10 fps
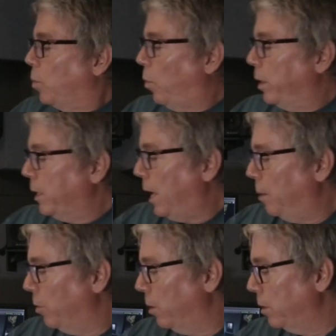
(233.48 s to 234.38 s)
one
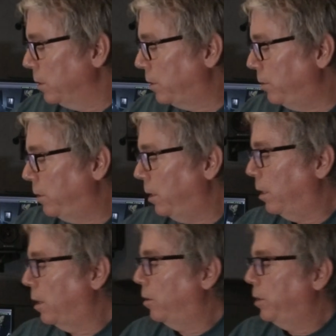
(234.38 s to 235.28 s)
cable to
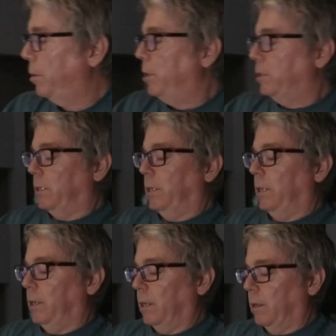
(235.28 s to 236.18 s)
the
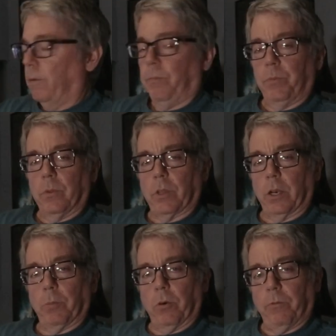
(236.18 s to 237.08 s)
OWC
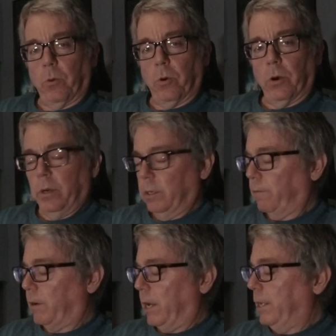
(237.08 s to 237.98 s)
Thunderbolt 4
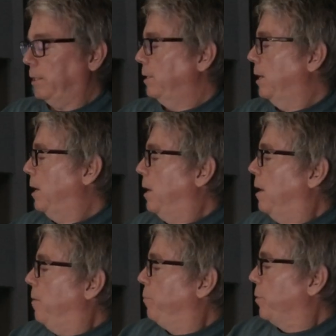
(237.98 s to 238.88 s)
device.
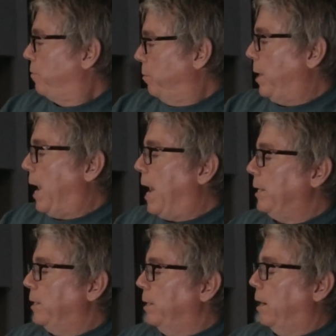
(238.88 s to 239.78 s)
From
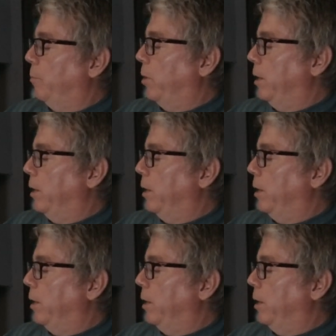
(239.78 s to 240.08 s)
that, I'm